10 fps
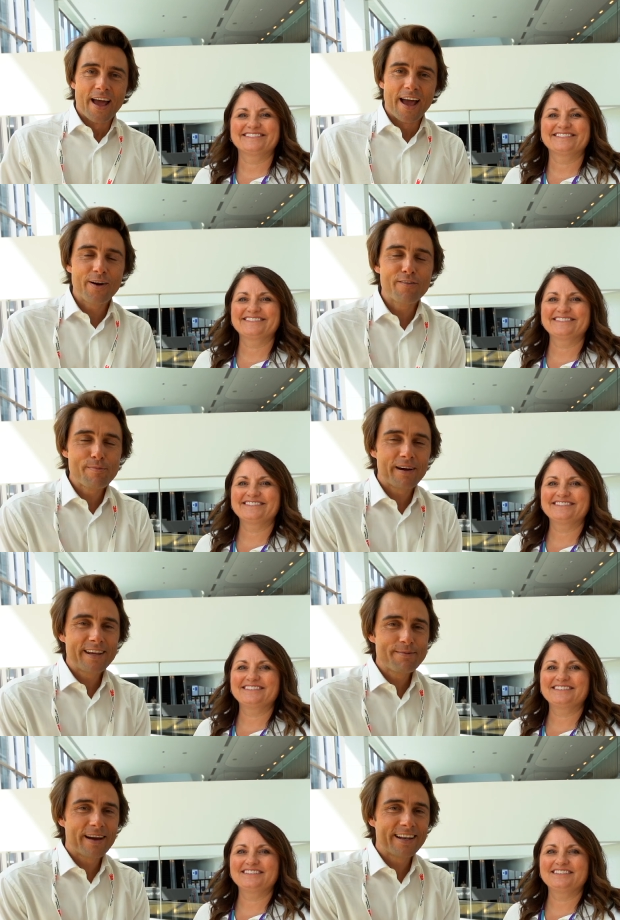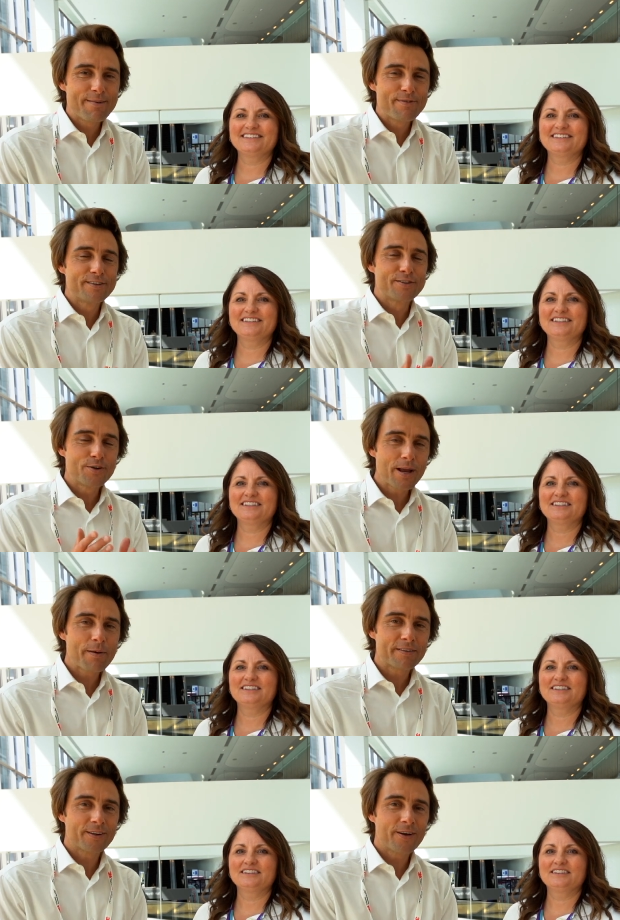Speaker 1: Hello everybody, my name is
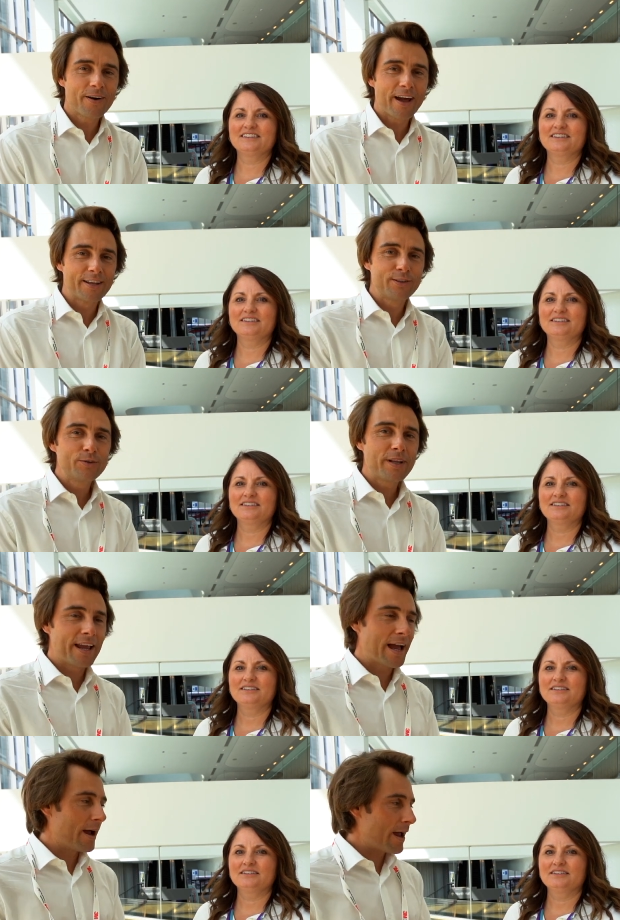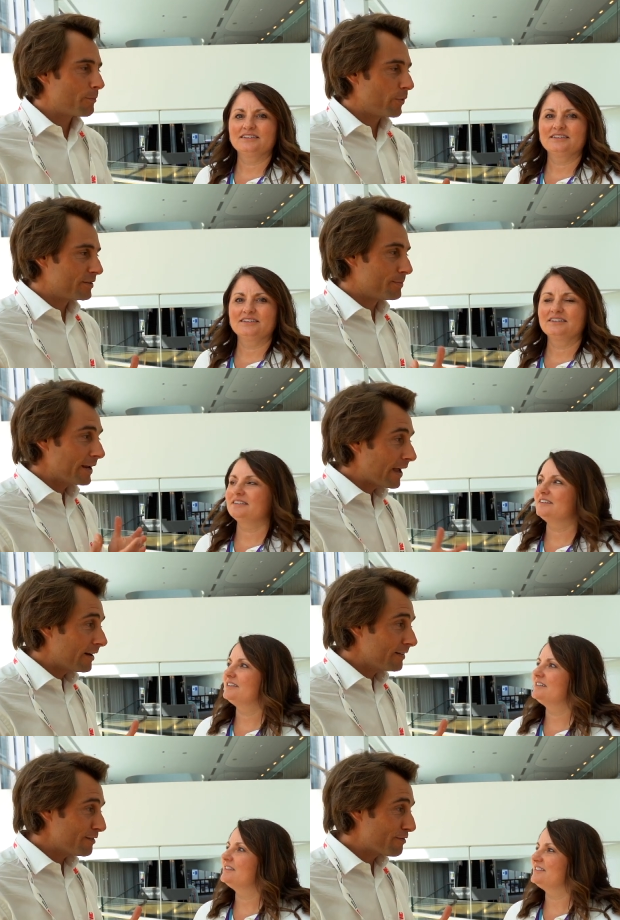Julien Pastor and today I am with
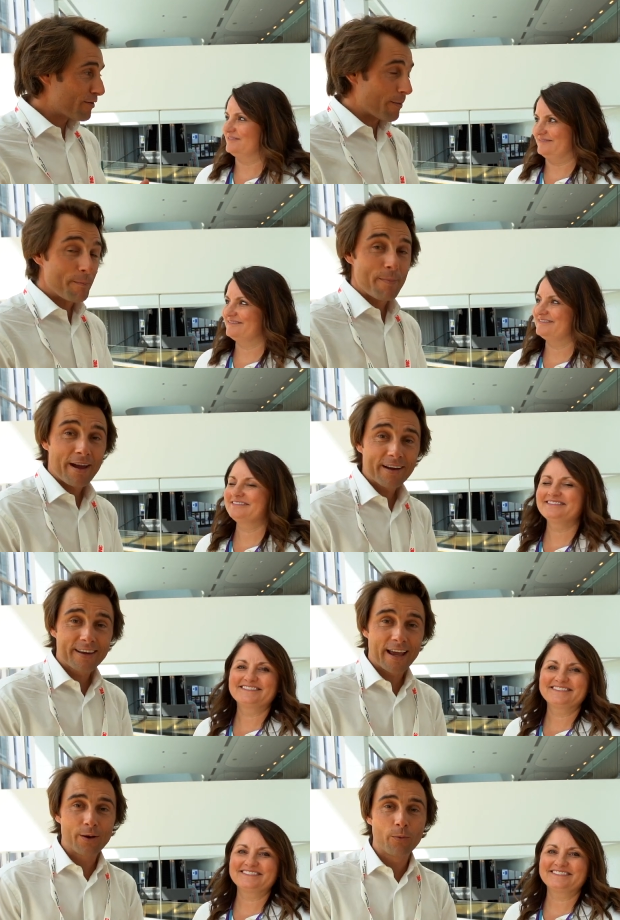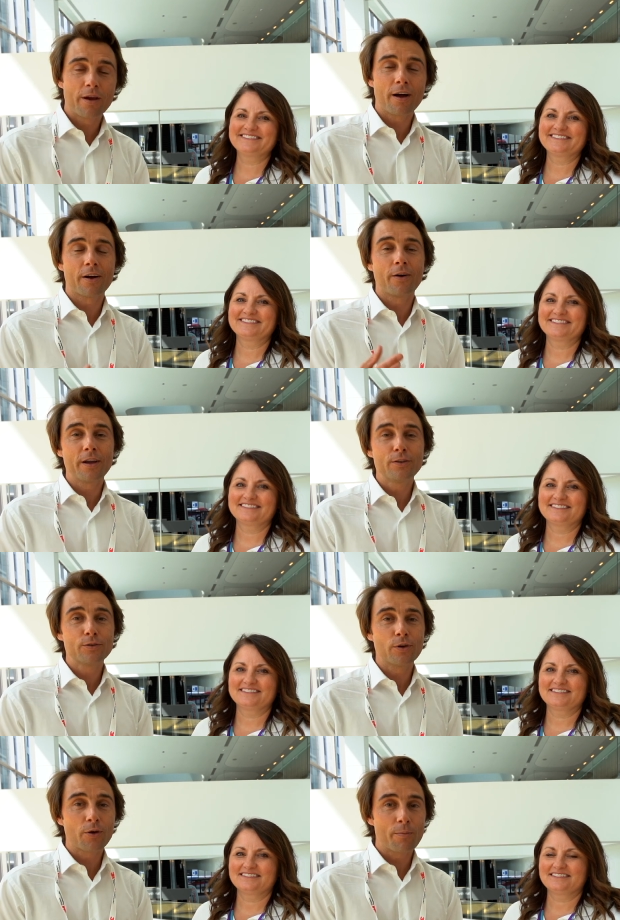Megan from Merck and we are
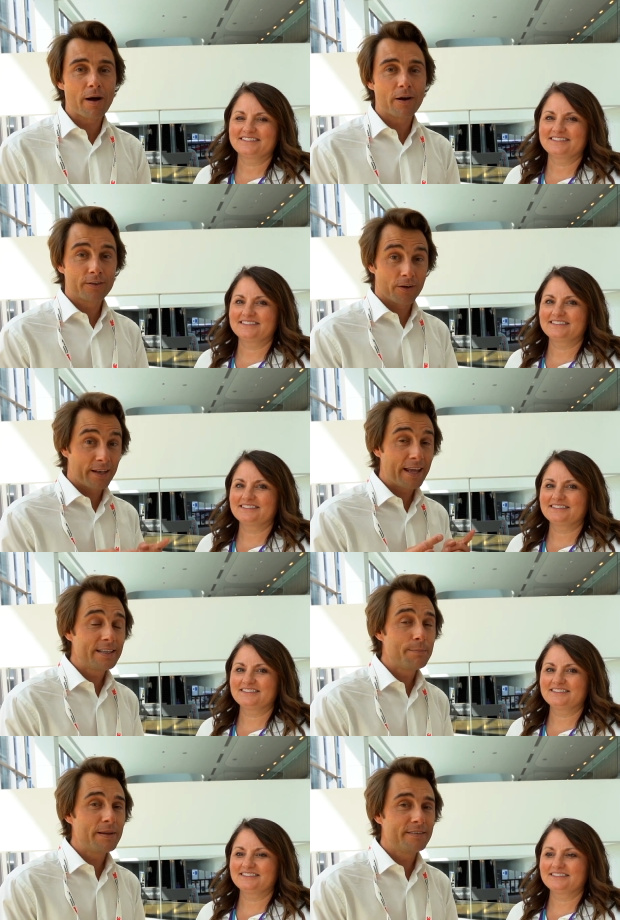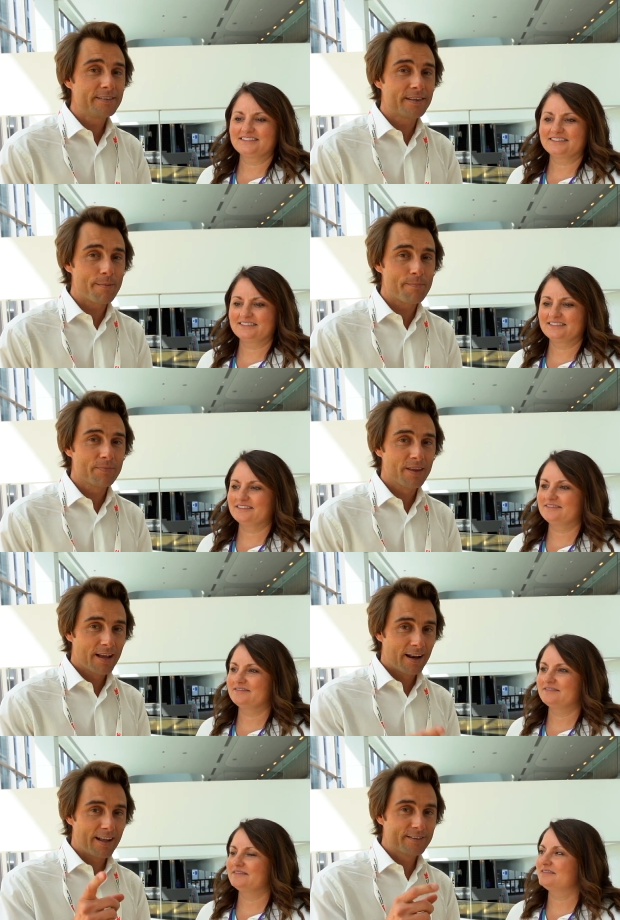going to talk about an ATP system.
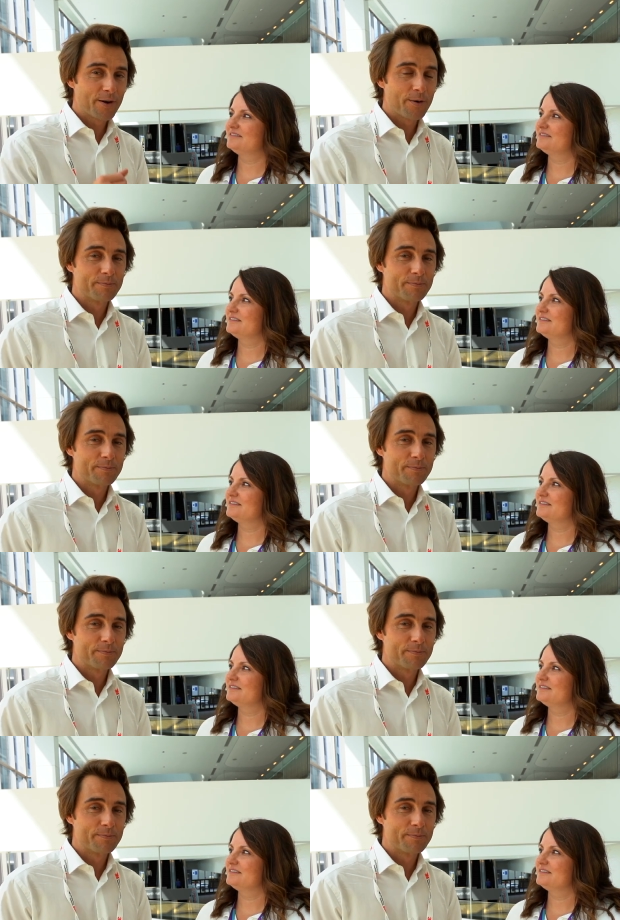Let's go!